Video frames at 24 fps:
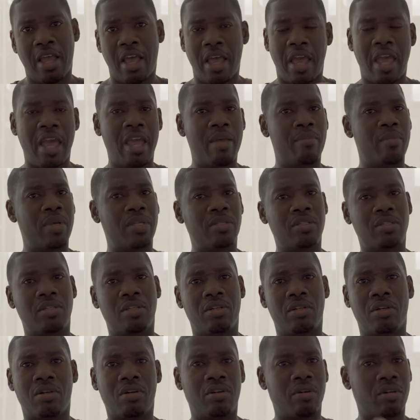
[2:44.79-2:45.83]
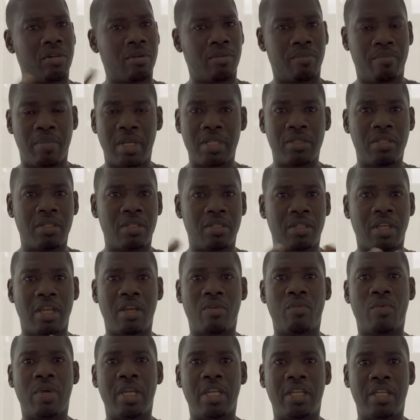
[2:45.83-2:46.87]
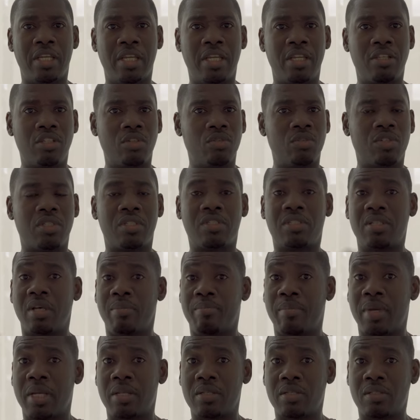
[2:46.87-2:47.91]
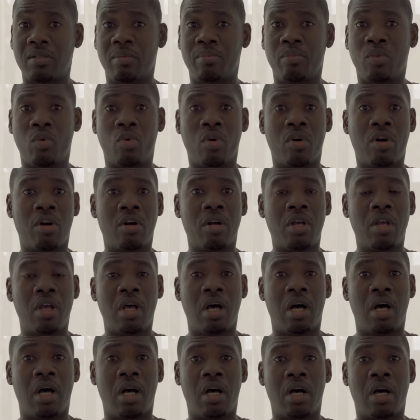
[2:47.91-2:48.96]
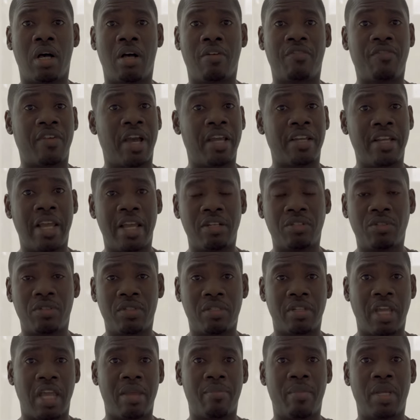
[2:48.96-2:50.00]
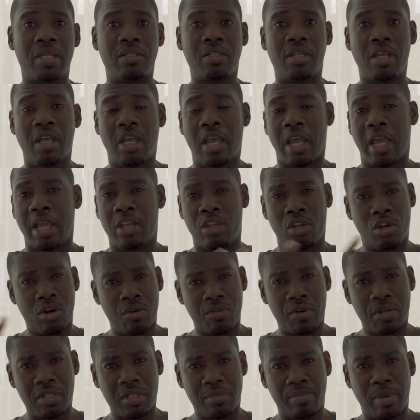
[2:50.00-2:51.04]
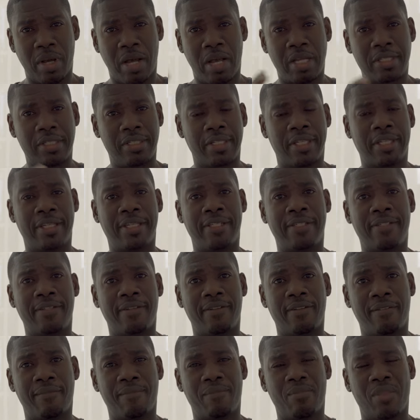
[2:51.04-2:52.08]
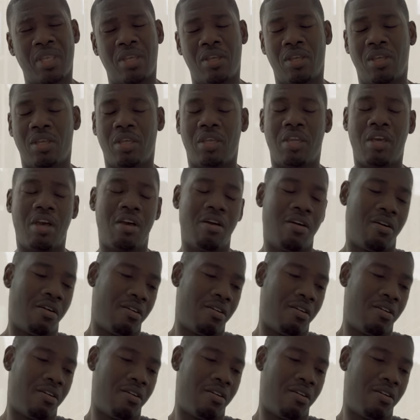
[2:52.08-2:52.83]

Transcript: hey, Mr. Mrs. Thing, we need you to submit some more uh, financial statements. And your response is, yo,